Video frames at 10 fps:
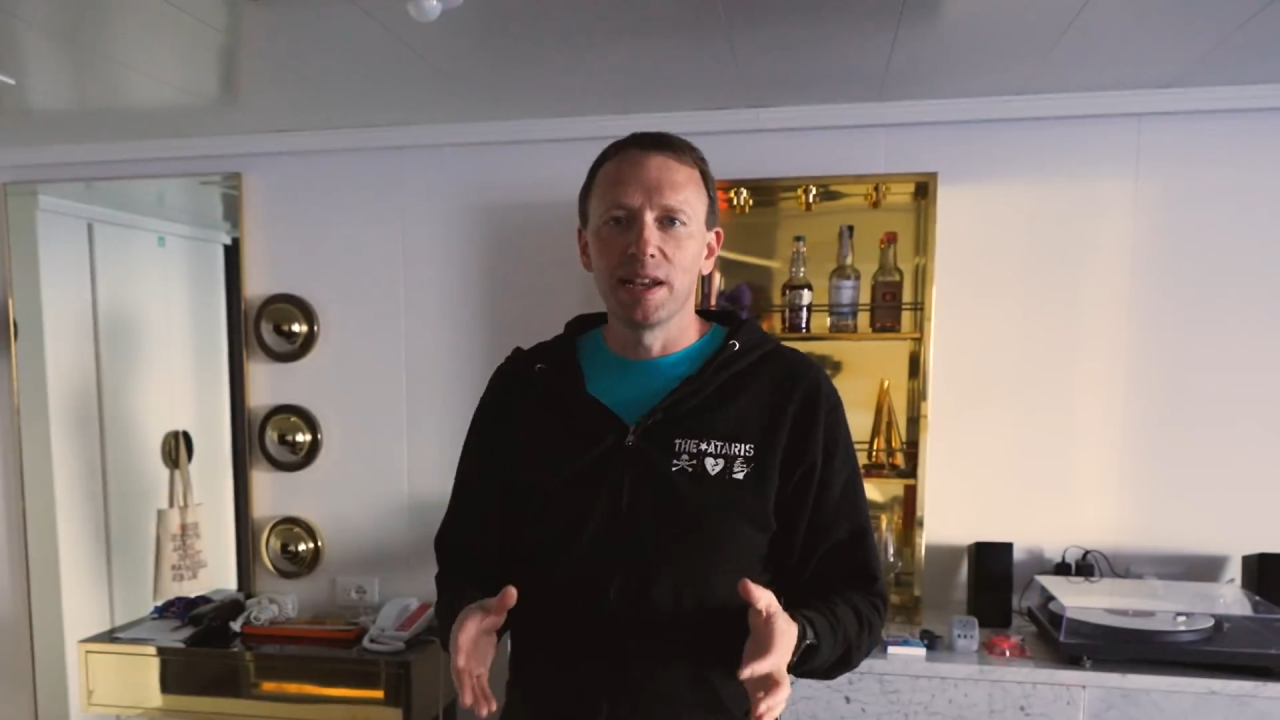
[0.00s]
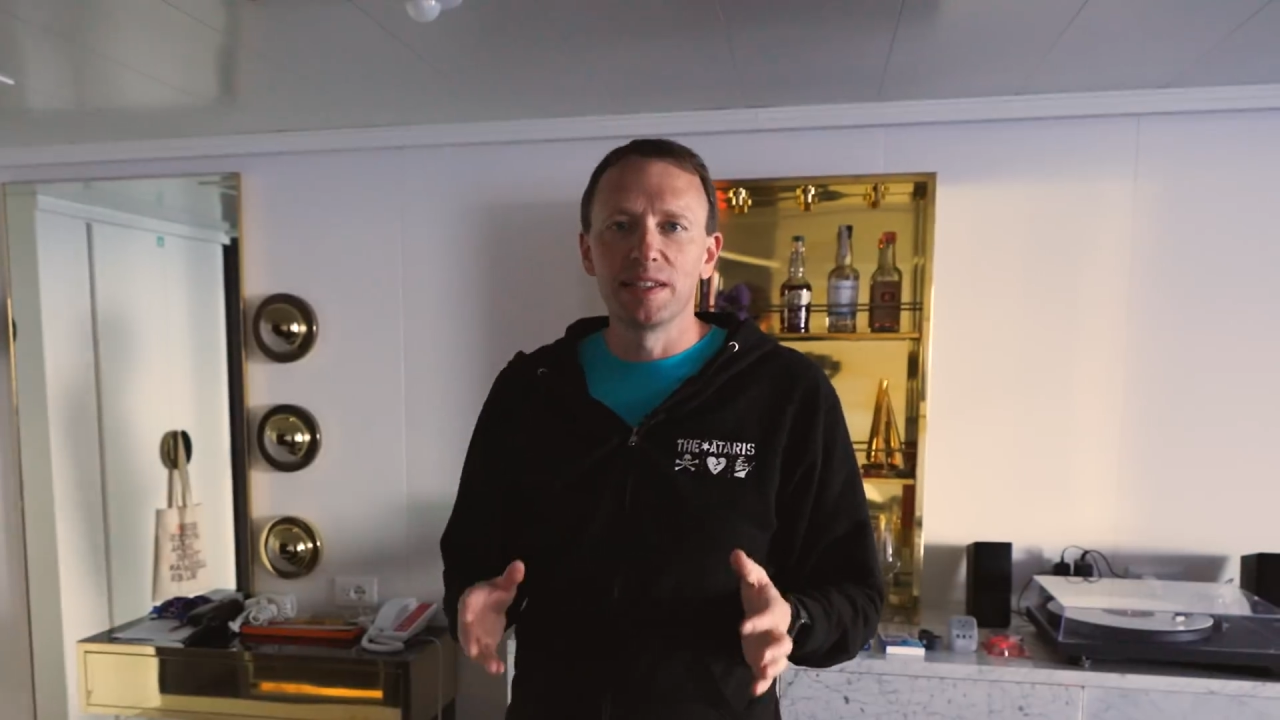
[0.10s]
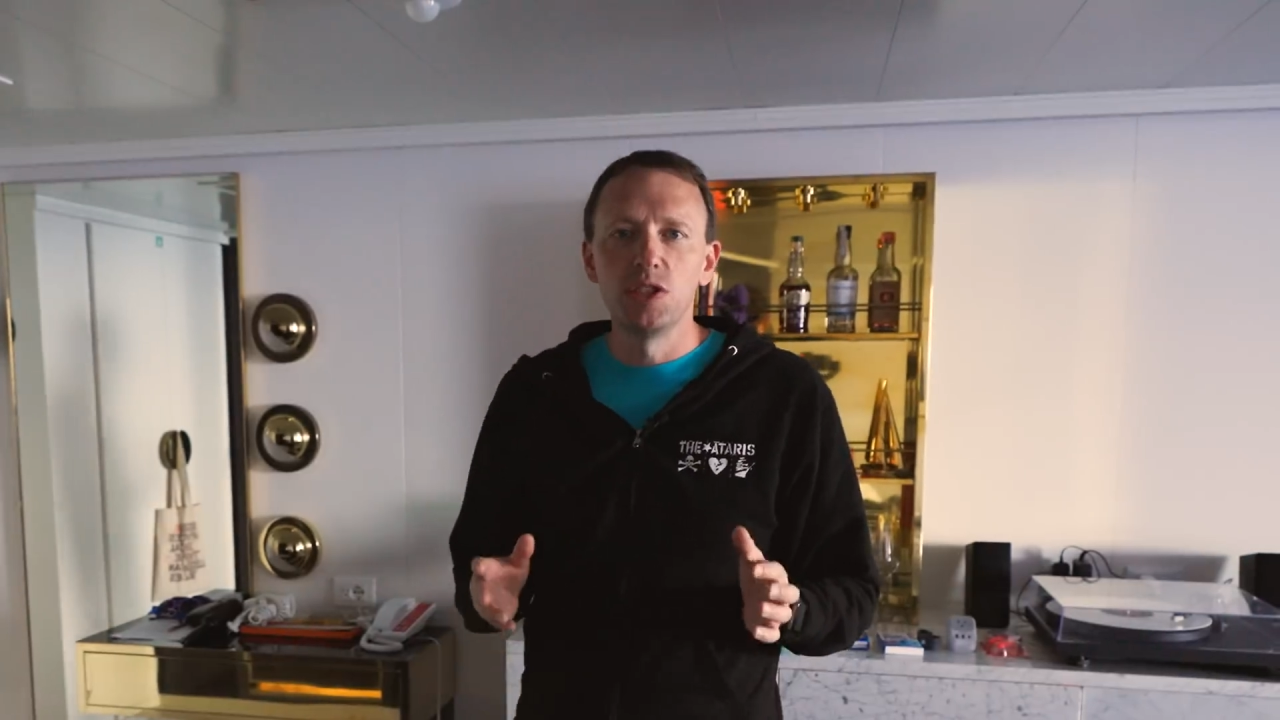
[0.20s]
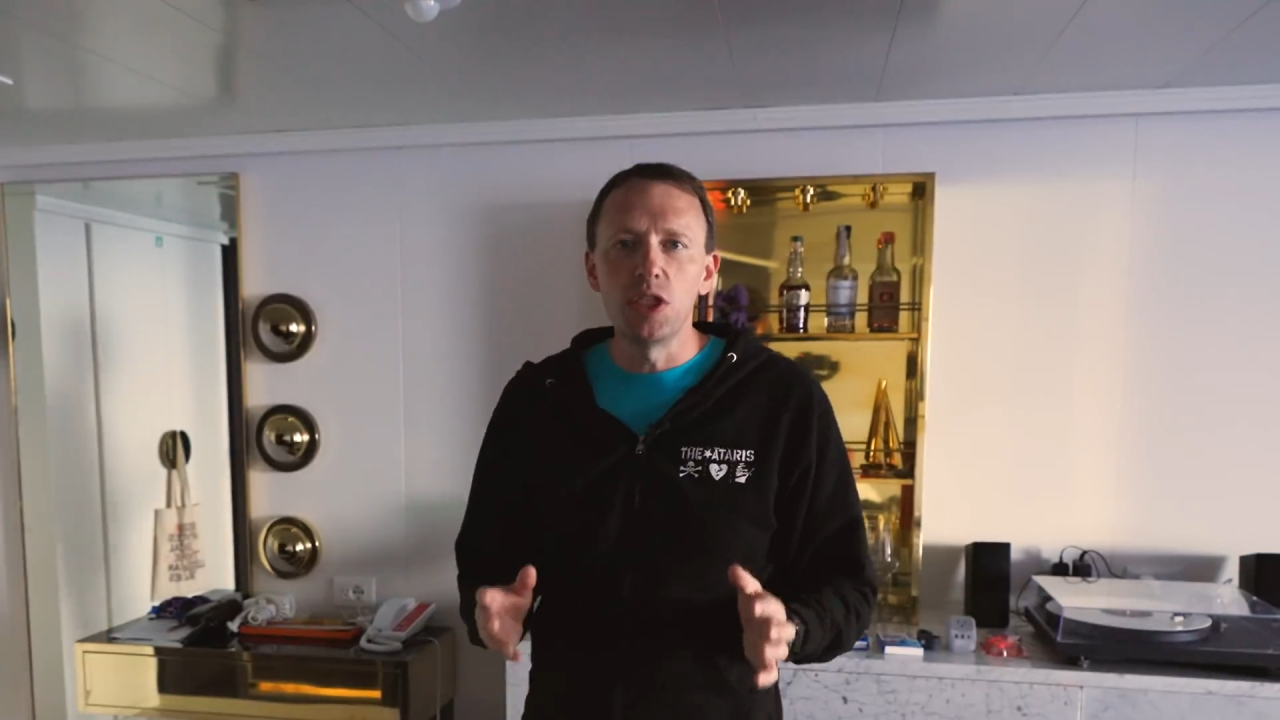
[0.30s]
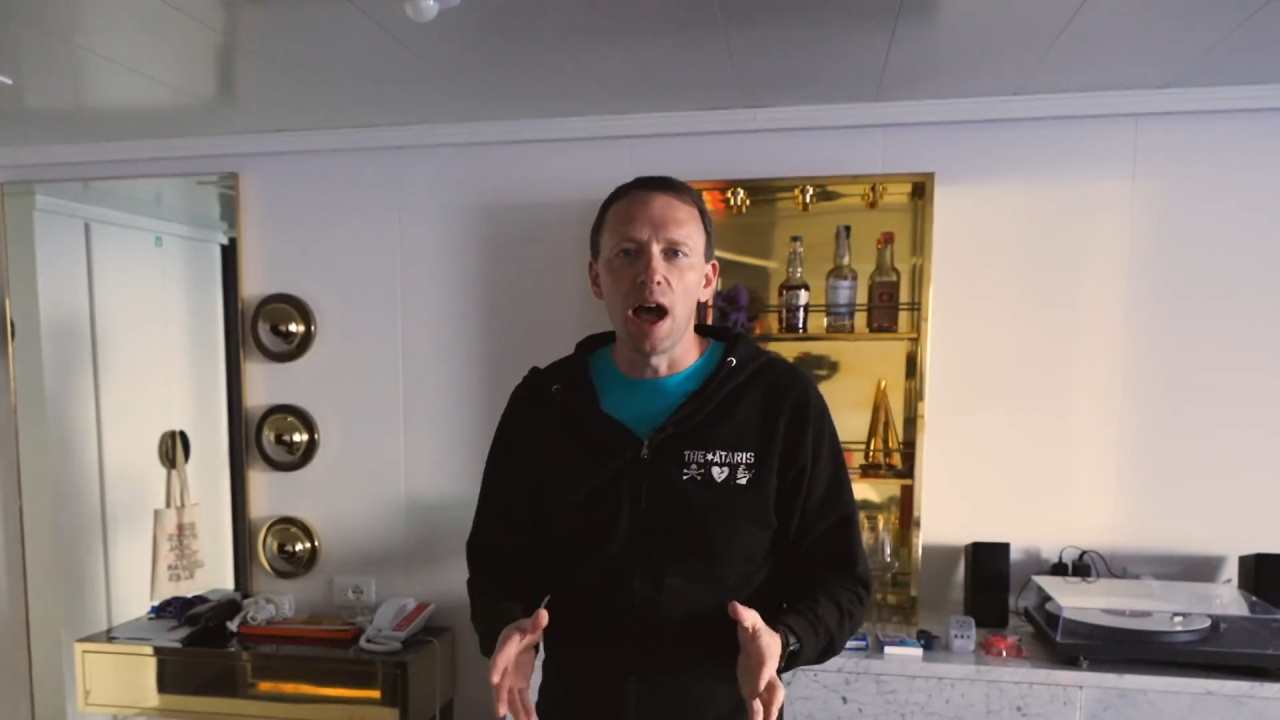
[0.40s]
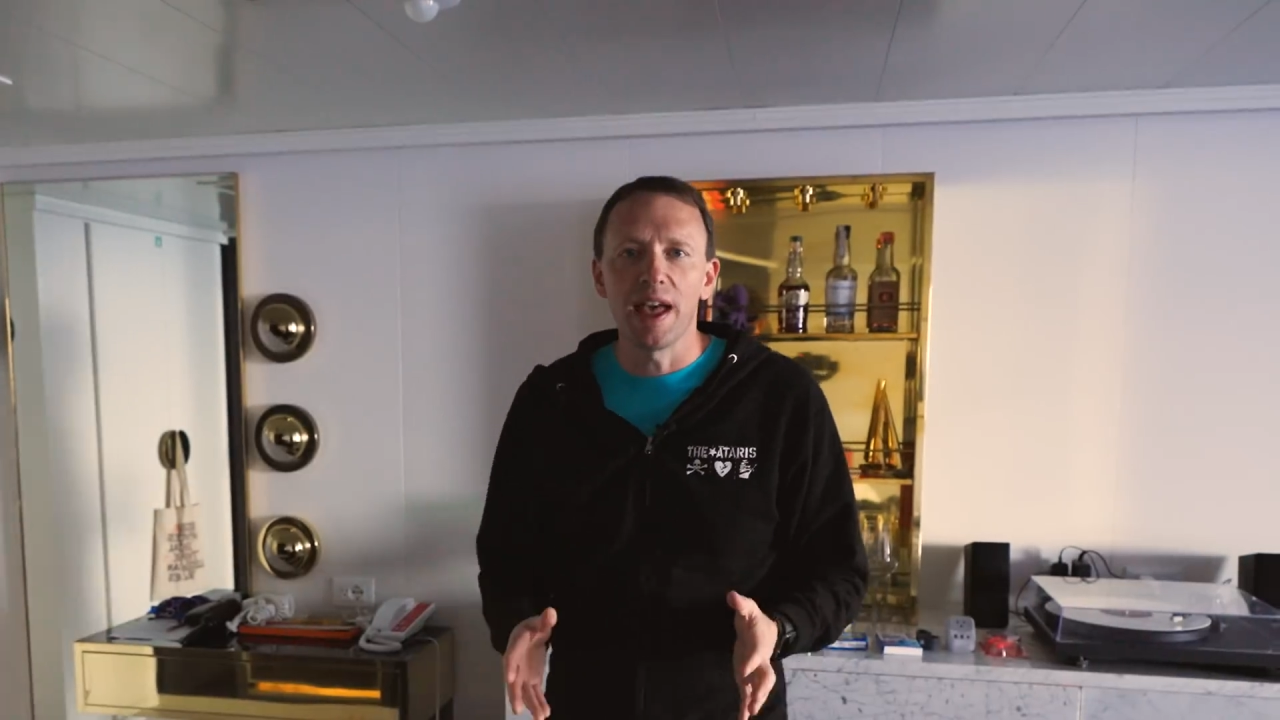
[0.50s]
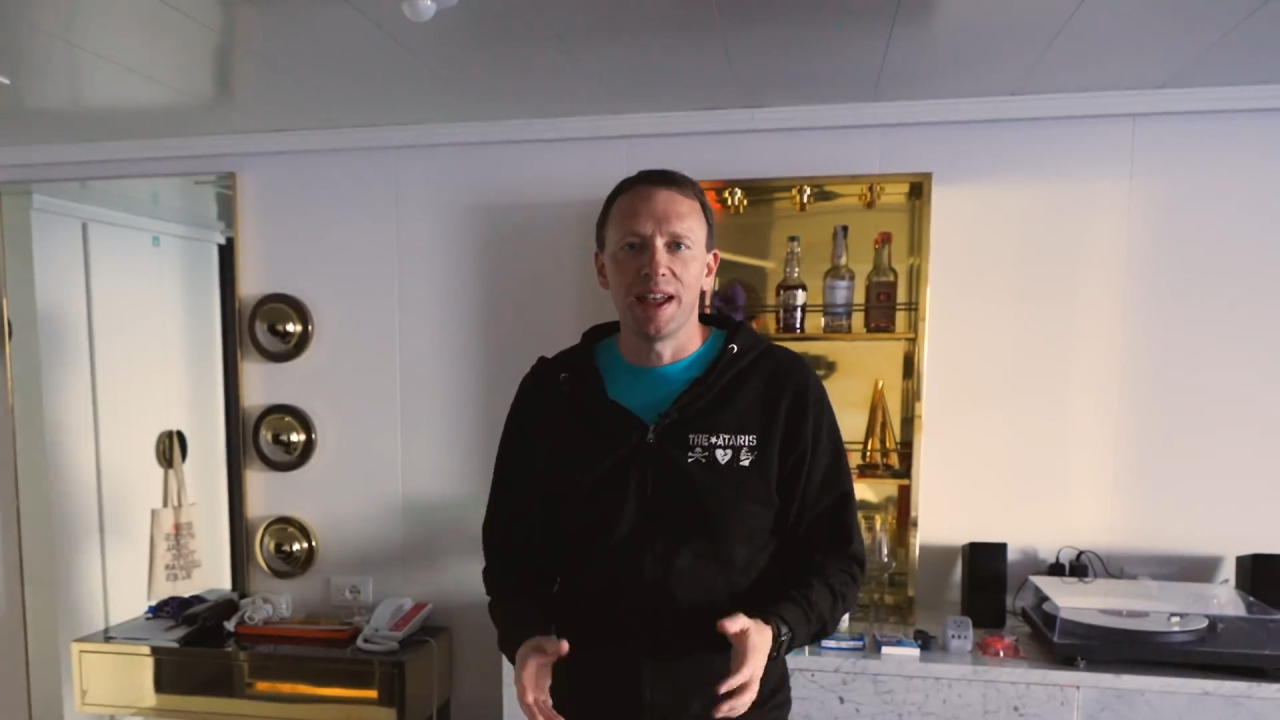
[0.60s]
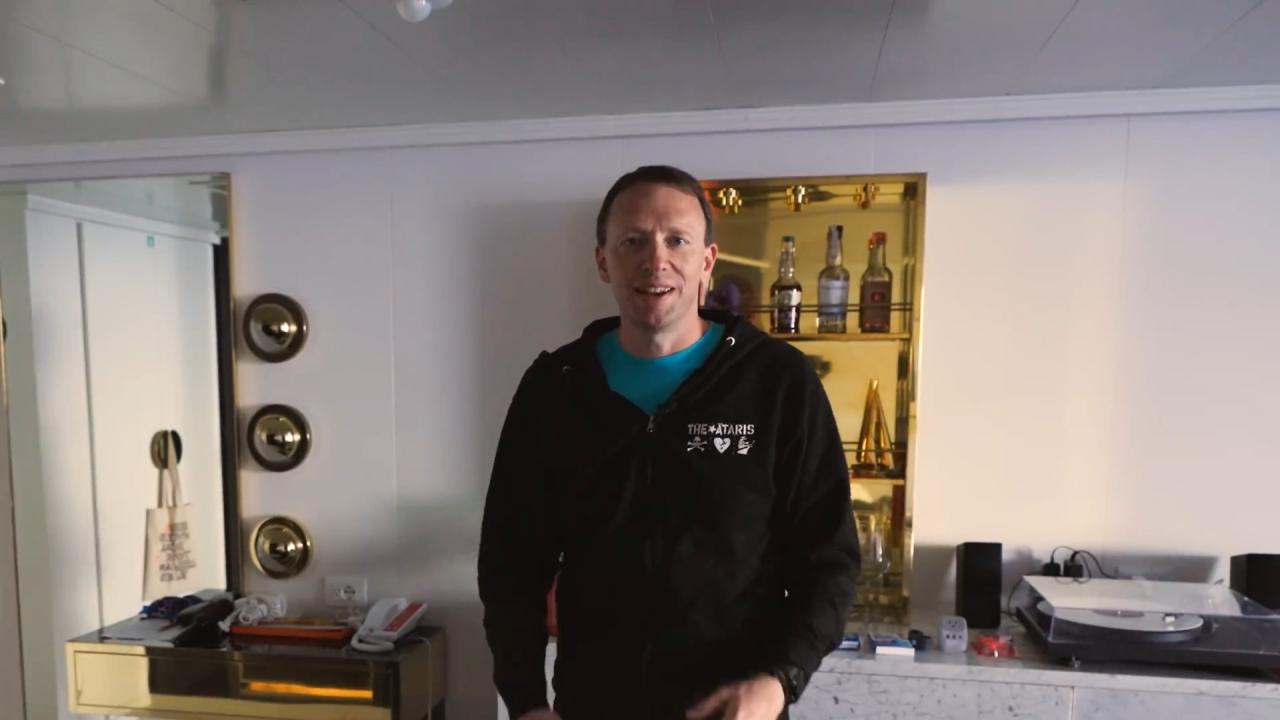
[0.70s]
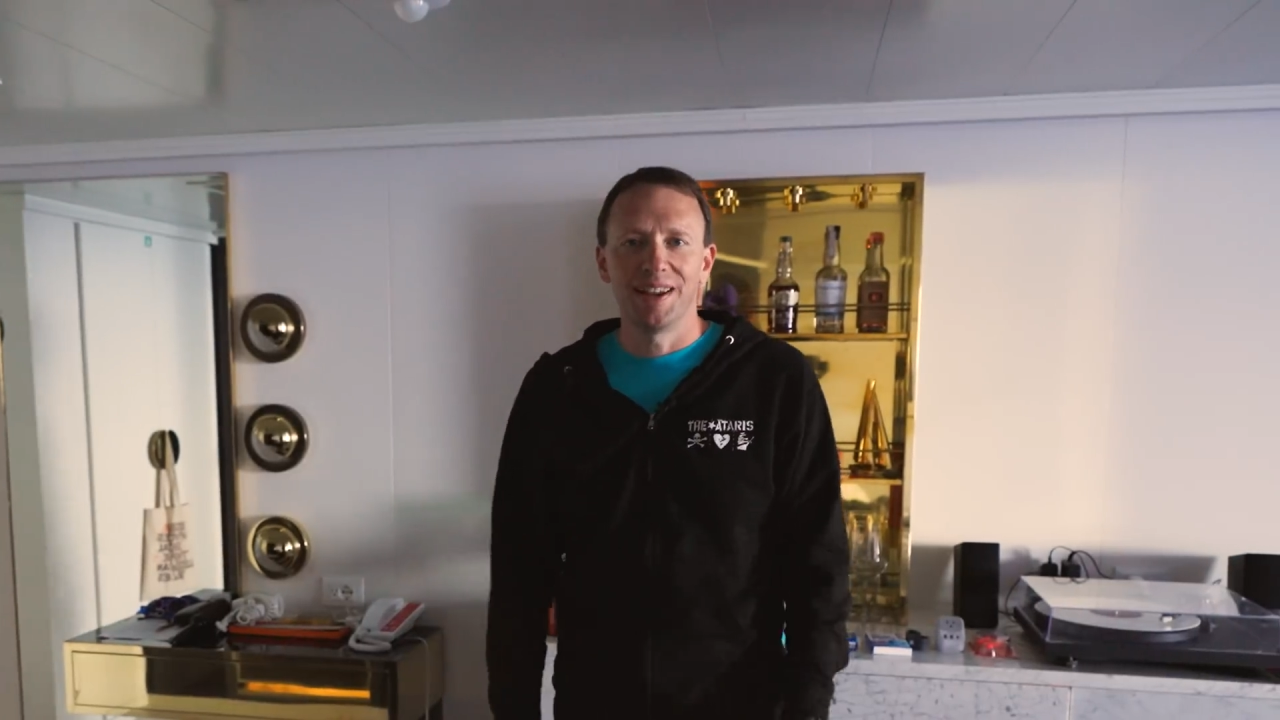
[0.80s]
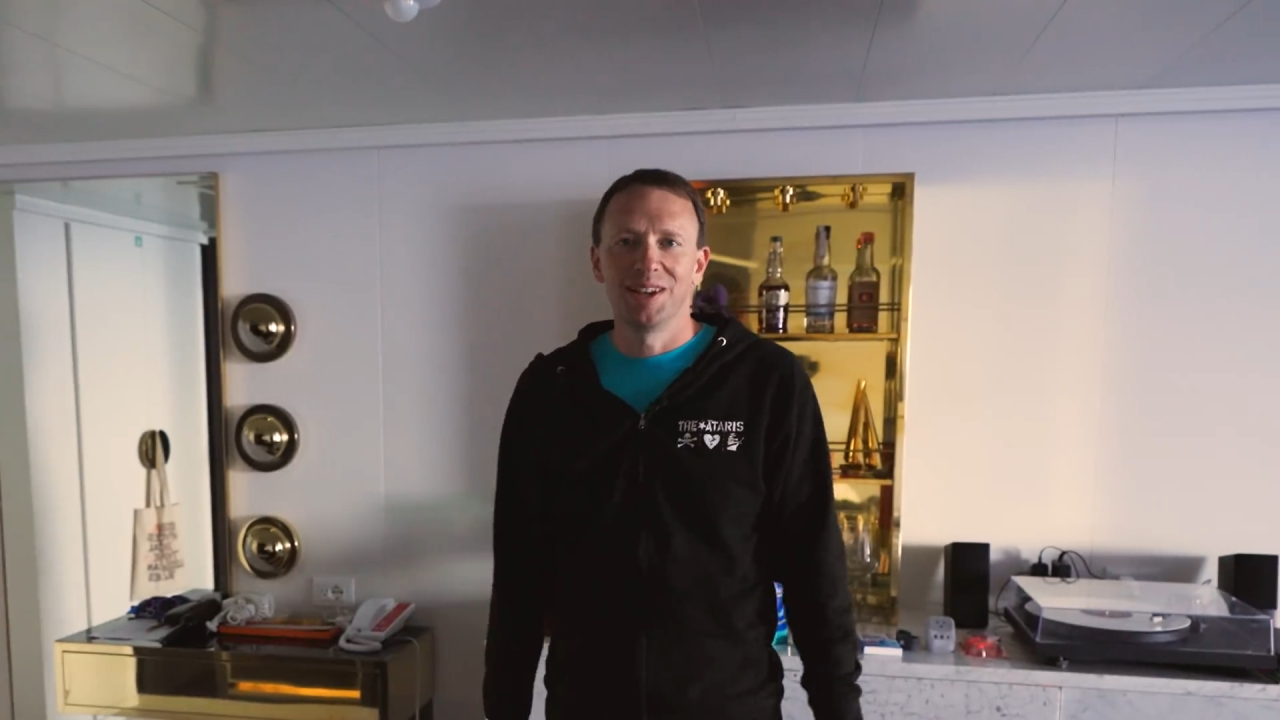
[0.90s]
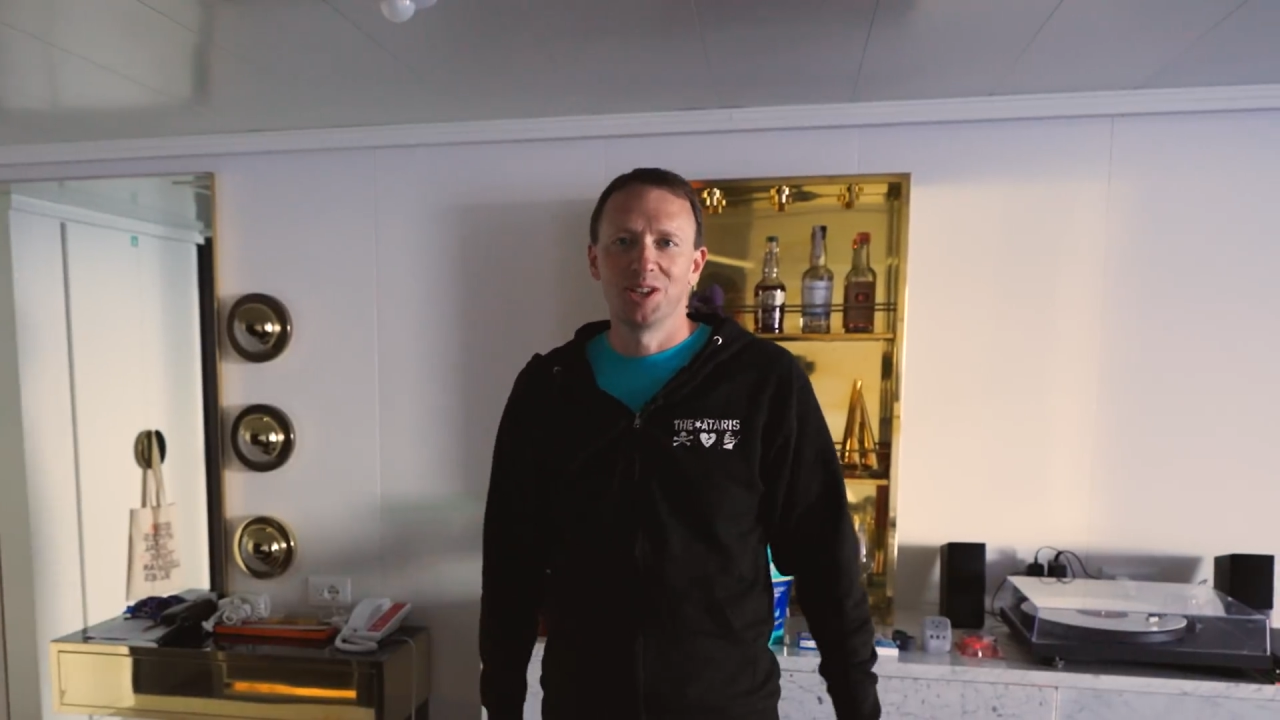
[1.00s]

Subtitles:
has not had any